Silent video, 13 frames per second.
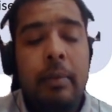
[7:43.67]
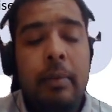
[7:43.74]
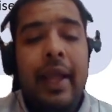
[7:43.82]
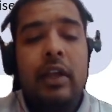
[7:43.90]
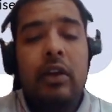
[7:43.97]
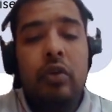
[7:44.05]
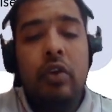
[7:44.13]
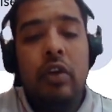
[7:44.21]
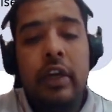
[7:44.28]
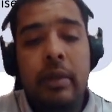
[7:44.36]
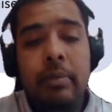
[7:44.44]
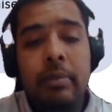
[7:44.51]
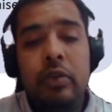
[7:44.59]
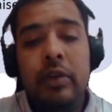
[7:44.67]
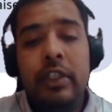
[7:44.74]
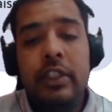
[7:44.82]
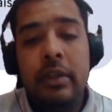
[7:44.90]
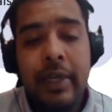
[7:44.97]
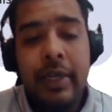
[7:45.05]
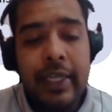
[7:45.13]
bank could not able to
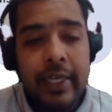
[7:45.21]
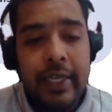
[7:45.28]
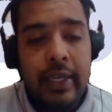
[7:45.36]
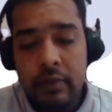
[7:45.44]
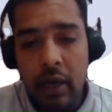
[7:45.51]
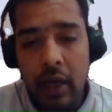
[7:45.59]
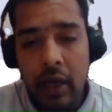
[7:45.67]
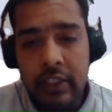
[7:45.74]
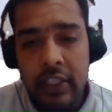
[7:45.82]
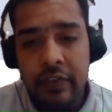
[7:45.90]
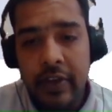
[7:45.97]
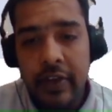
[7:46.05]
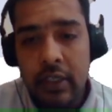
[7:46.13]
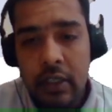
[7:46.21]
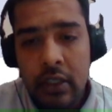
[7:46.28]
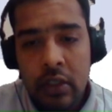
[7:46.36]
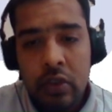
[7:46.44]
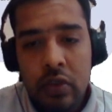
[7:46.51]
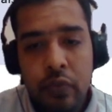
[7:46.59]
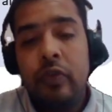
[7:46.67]
estimate any large event
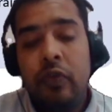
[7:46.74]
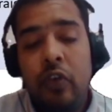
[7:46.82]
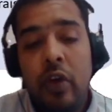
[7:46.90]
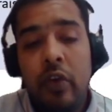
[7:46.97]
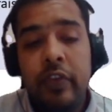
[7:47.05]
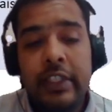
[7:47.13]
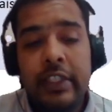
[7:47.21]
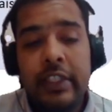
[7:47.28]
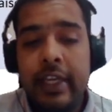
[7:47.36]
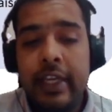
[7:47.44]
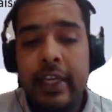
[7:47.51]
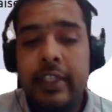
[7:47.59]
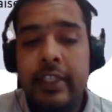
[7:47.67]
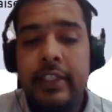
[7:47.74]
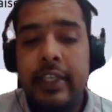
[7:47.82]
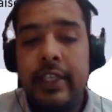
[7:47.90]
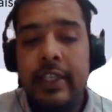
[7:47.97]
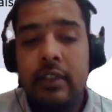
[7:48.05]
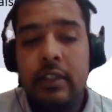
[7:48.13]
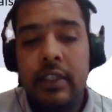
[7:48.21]
for which stress
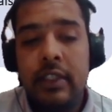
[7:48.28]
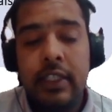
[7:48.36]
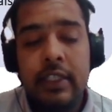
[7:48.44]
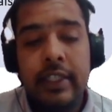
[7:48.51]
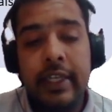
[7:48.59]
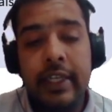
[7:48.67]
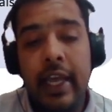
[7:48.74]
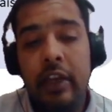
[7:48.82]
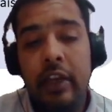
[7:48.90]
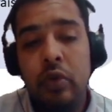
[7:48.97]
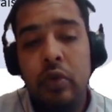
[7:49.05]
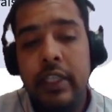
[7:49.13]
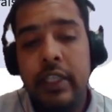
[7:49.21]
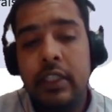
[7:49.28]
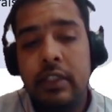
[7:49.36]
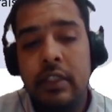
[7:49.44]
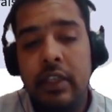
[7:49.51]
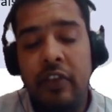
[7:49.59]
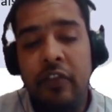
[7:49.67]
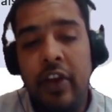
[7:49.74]
testing scenario needs
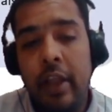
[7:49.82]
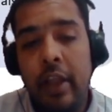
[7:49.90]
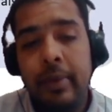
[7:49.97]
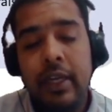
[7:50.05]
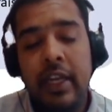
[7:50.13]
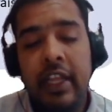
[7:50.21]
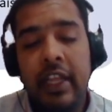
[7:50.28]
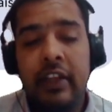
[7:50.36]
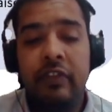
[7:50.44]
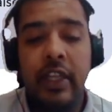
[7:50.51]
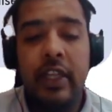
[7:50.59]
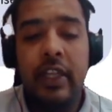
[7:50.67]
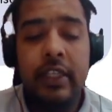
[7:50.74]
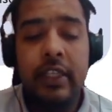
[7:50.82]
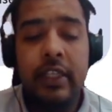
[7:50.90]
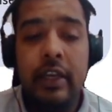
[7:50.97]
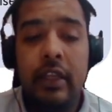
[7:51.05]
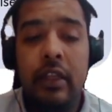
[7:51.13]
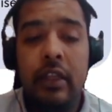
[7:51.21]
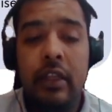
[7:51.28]
refinement. Like if there is
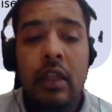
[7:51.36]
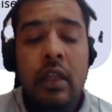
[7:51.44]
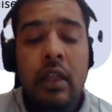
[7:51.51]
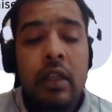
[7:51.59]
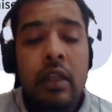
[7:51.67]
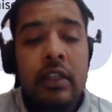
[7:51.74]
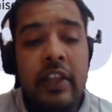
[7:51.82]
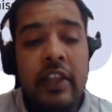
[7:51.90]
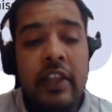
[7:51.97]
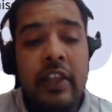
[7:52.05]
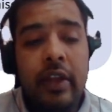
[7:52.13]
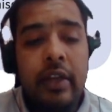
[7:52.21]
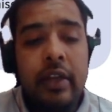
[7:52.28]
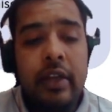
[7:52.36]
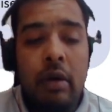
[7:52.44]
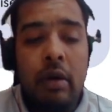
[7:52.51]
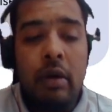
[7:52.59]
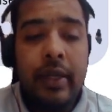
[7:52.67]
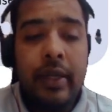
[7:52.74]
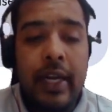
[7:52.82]
any severe
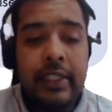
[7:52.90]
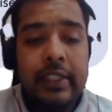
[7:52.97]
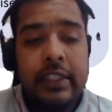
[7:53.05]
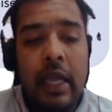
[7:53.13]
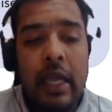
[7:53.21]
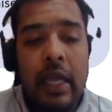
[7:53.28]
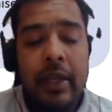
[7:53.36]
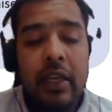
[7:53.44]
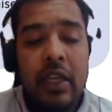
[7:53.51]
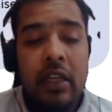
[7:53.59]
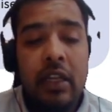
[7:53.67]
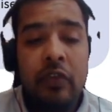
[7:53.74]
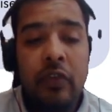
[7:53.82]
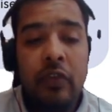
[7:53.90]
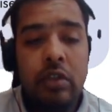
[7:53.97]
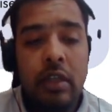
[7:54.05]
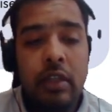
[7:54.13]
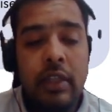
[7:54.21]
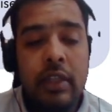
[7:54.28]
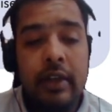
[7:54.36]
economic crisis happen in the
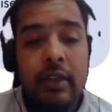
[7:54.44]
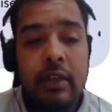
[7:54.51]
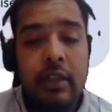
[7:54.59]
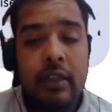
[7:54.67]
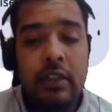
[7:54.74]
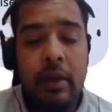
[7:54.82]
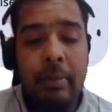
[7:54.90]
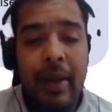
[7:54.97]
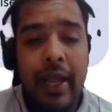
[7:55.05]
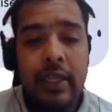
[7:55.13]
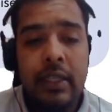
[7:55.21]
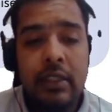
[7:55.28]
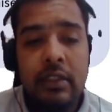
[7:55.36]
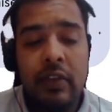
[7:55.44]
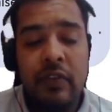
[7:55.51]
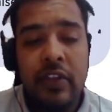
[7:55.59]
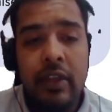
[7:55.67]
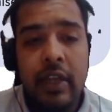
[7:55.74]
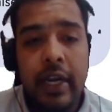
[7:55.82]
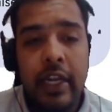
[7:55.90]
future, then is the bank is
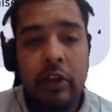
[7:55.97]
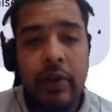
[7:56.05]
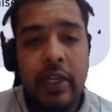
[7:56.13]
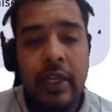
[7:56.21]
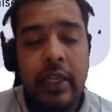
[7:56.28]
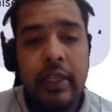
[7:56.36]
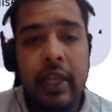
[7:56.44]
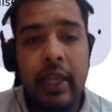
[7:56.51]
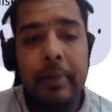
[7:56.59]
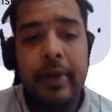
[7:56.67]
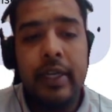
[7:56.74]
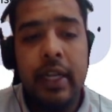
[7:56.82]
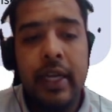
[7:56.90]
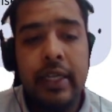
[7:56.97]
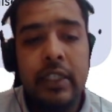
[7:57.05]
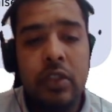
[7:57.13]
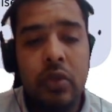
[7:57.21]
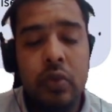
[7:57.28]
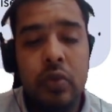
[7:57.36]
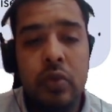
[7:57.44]
adequately
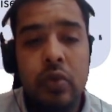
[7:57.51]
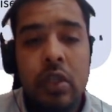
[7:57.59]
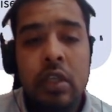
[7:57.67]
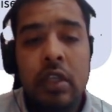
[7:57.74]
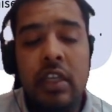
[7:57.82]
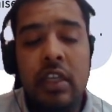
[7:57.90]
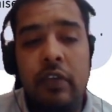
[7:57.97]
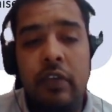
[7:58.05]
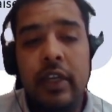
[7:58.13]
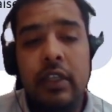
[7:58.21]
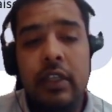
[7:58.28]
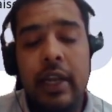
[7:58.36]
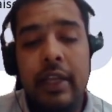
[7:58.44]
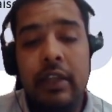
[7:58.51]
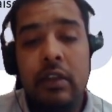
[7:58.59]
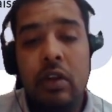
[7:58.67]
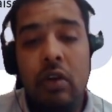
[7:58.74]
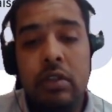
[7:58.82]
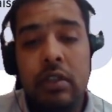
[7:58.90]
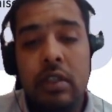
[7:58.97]
capitalized to cover its
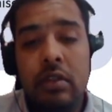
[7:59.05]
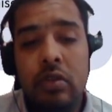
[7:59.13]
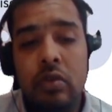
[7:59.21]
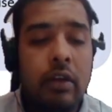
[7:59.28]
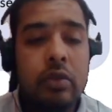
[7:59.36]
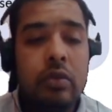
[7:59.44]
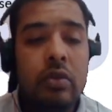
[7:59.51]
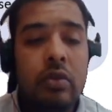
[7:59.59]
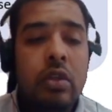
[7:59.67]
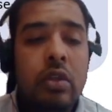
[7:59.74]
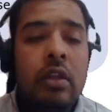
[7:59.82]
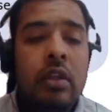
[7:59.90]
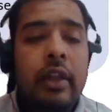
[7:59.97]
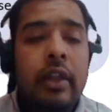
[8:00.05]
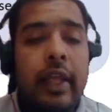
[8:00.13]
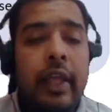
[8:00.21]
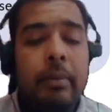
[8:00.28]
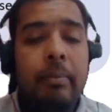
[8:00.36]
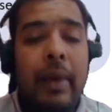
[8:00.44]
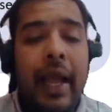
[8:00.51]
losses. Also,
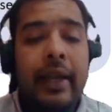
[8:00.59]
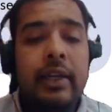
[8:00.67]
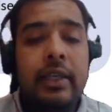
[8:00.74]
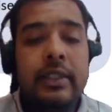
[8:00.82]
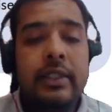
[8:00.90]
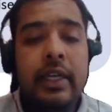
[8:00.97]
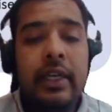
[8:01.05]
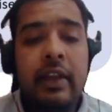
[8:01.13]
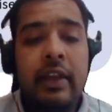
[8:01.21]
bank doesn't